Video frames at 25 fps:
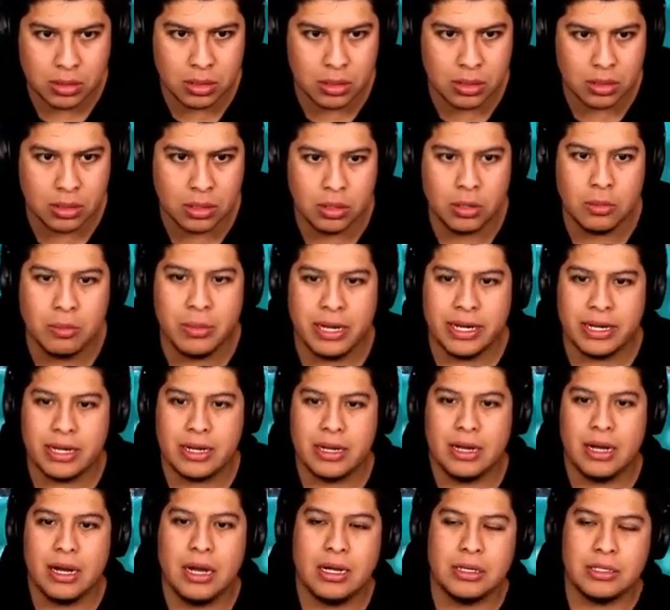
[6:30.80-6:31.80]
Oh my
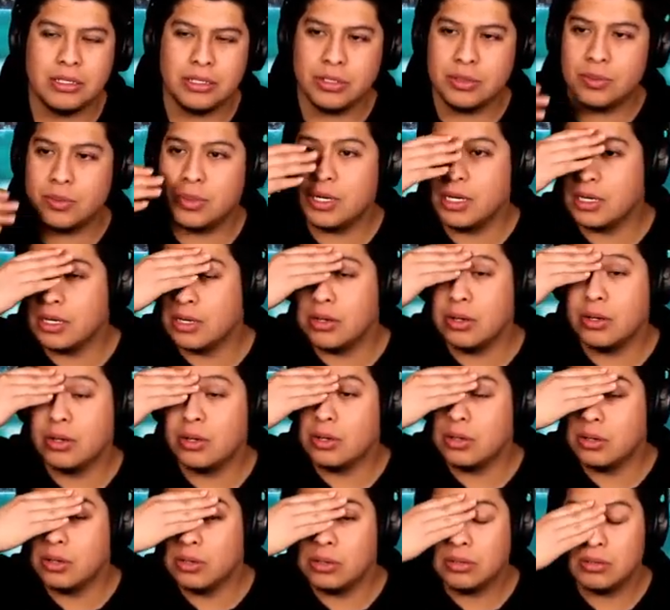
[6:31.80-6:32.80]
god, dude, what a
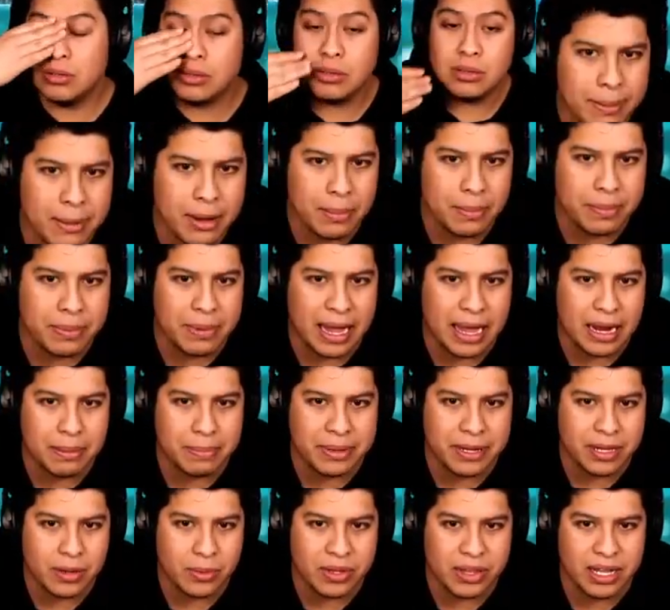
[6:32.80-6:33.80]
goal. Had
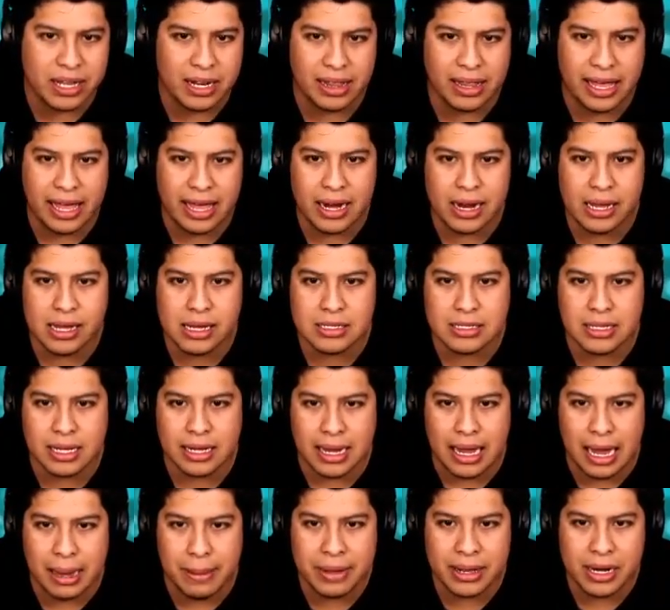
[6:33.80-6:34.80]
being with Atlanta is like,
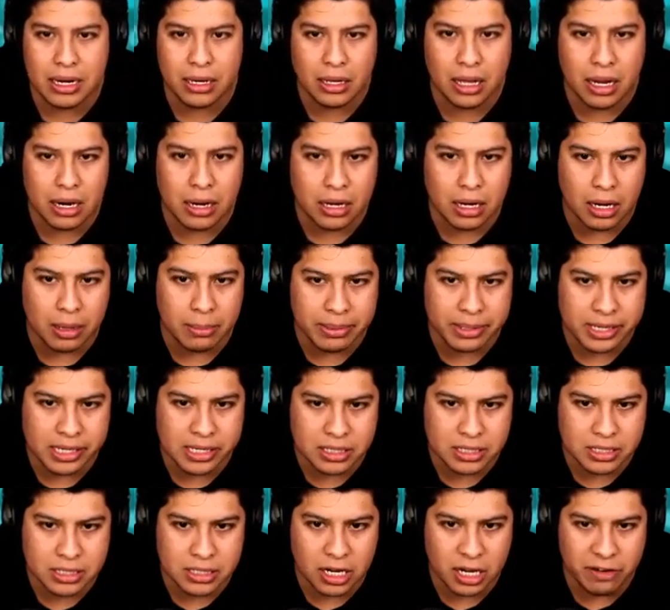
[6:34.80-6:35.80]
I made a lot of companies
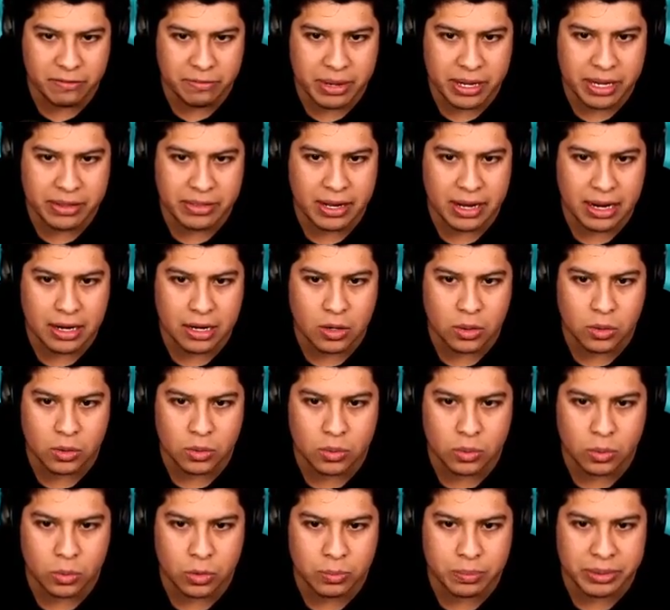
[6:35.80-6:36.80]
and stuff, man, that I know
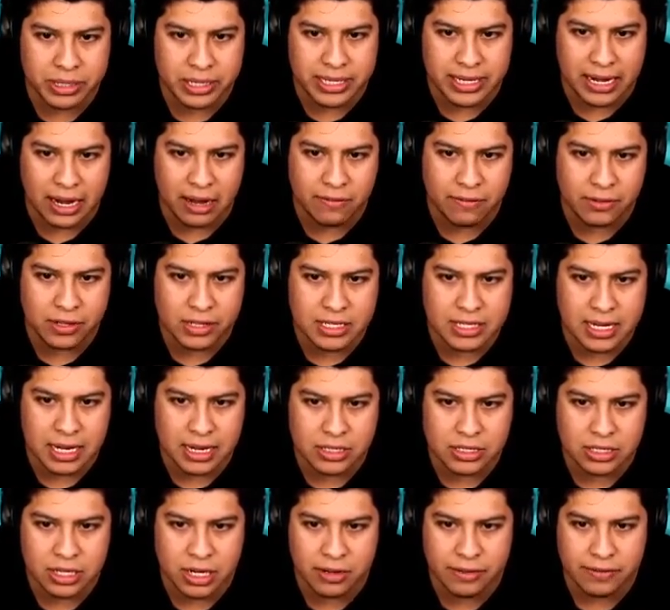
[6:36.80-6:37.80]
would be down for this kind of
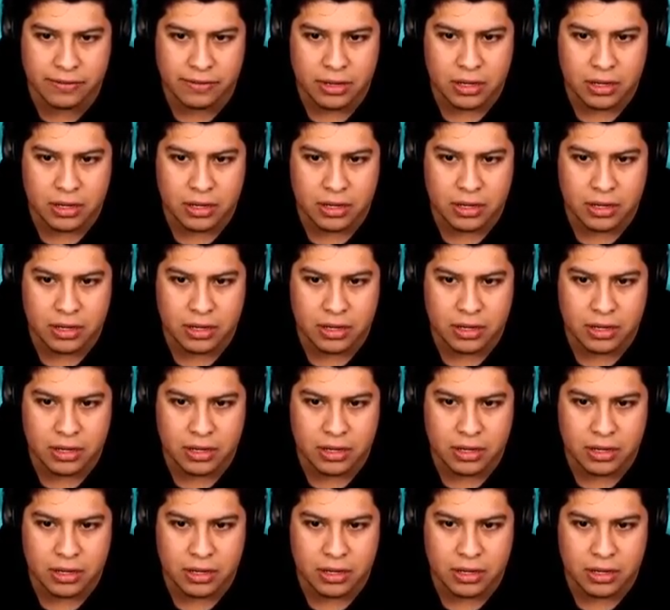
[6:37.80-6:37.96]
stuff.